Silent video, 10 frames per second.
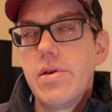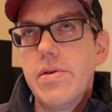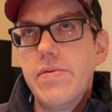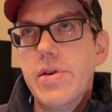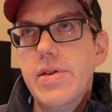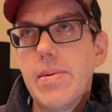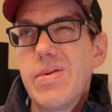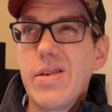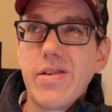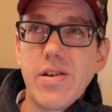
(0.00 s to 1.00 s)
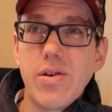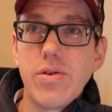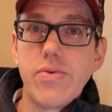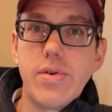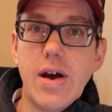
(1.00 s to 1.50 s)
If the deposition
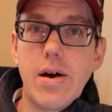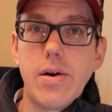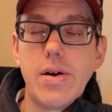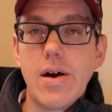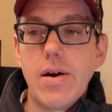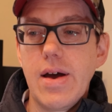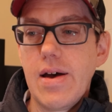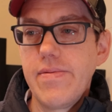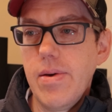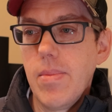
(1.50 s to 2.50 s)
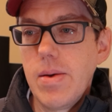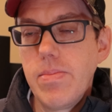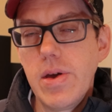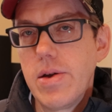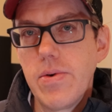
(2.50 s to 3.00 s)
goes for an hour and a half, that might
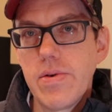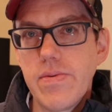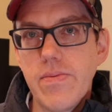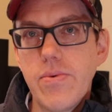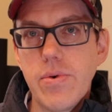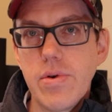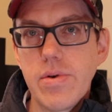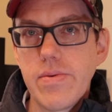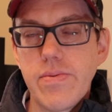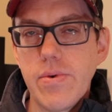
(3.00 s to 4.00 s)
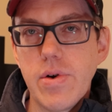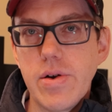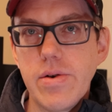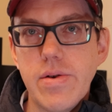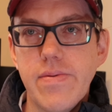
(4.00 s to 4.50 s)
be anywhere from
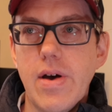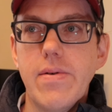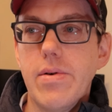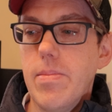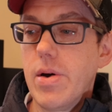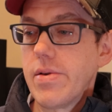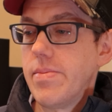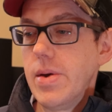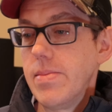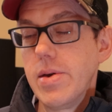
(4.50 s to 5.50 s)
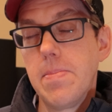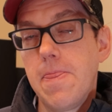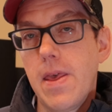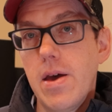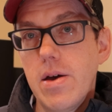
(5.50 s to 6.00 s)
$400 to $500 maybe
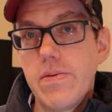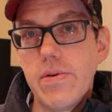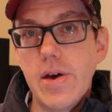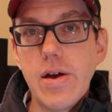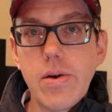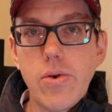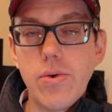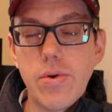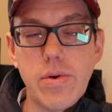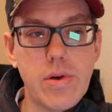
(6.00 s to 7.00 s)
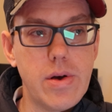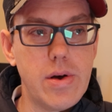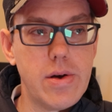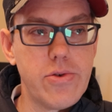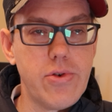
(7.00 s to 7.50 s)
for that court
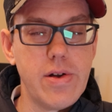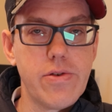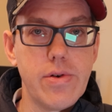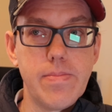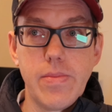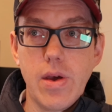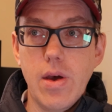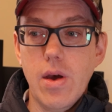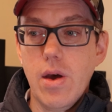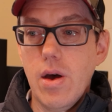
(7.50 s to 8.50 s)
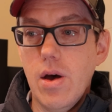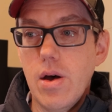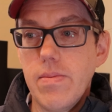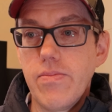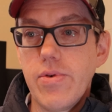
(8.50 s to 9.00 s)
transcript
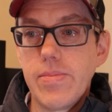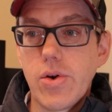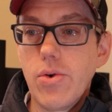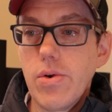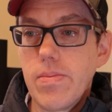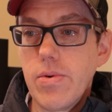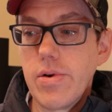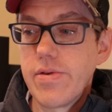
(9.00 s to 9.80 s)
from the court reporter.